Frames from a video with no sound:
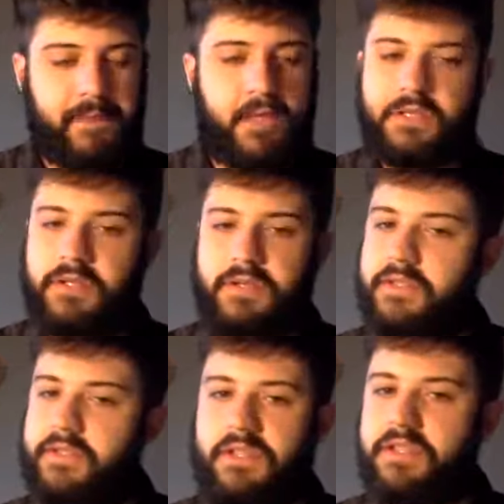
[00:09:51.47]
issues
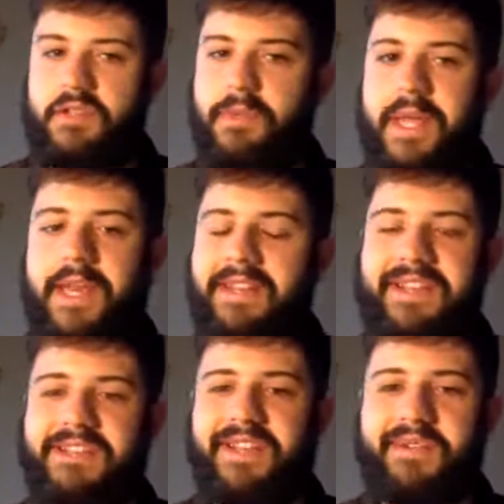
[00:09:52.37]
and just humanity
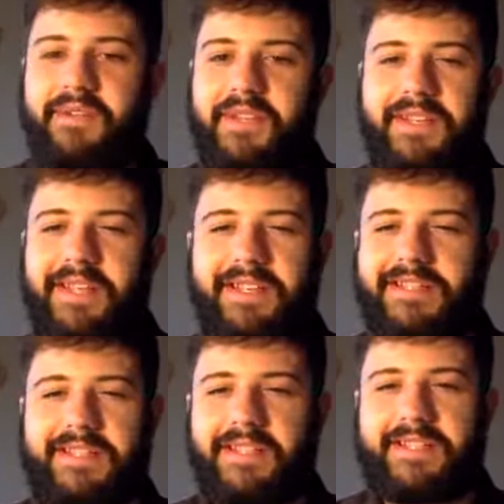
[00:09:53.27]
in general.
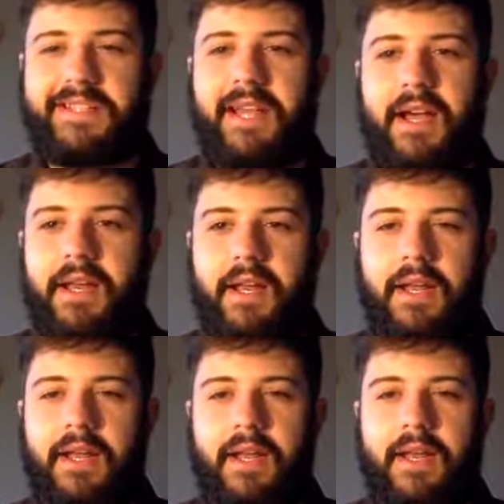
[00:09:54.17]
It's not
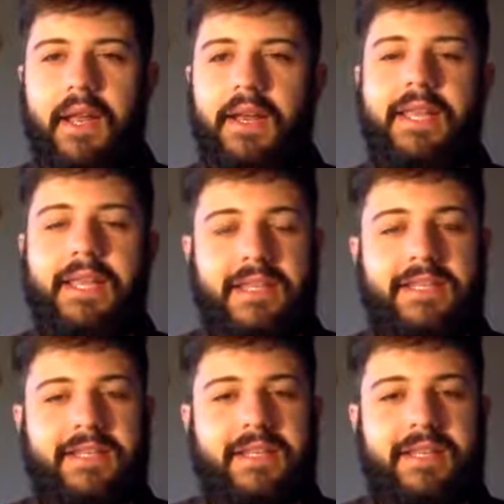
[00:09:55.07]
an
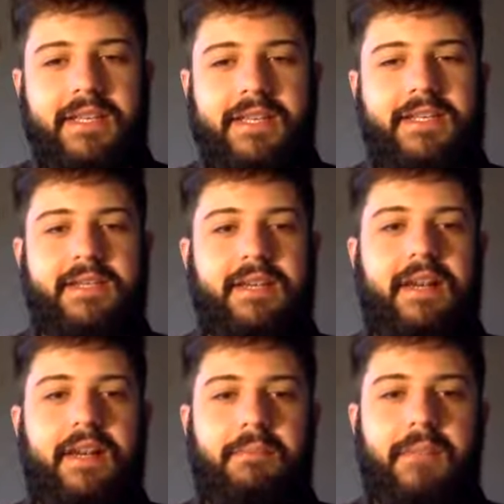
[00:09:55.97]
easy
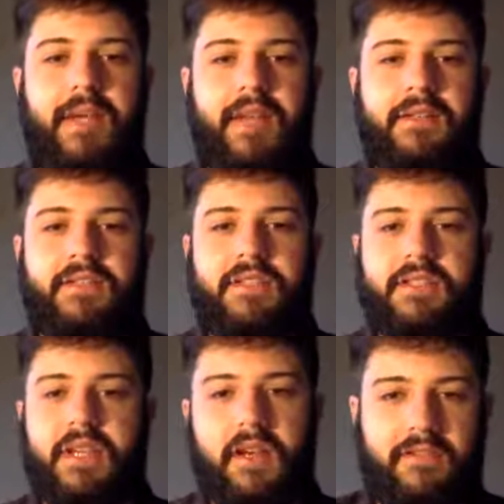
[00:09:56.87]
time to
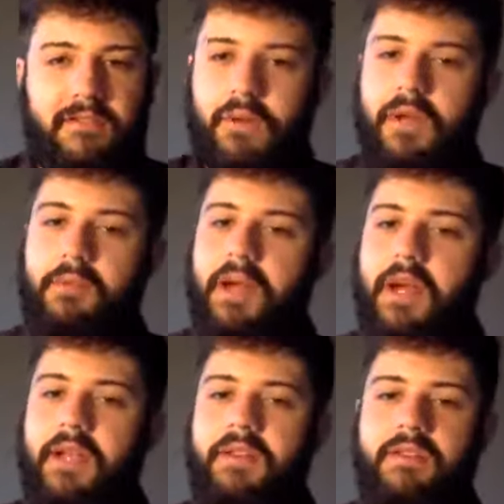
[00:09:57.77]
just kind of float on
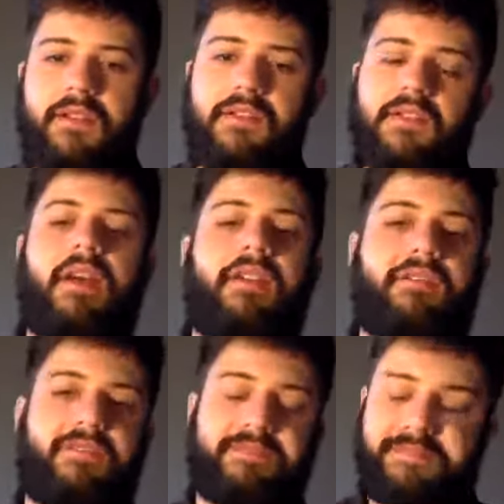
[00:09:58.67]
by and live your
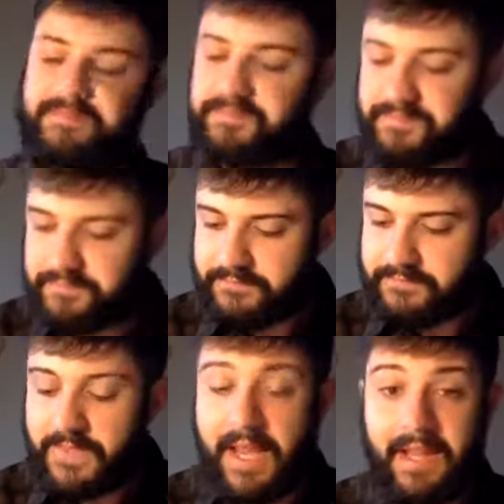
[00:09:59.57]
life.
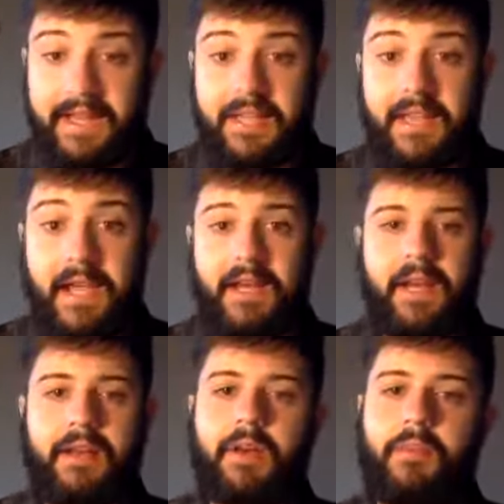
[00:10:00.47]
And I get that, and
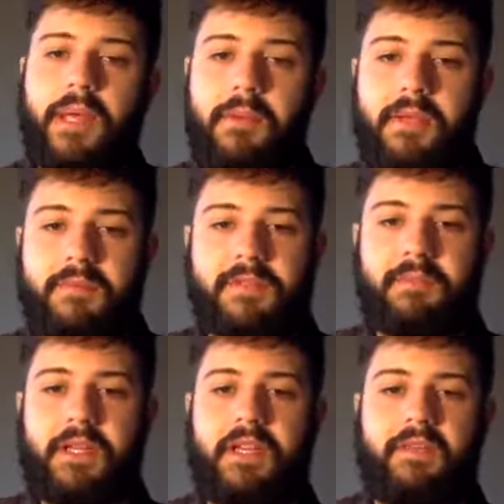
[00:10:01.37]
I know maybe I'm
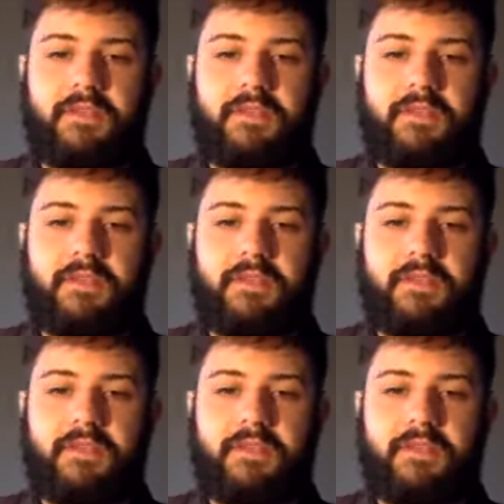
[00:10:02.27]
speaking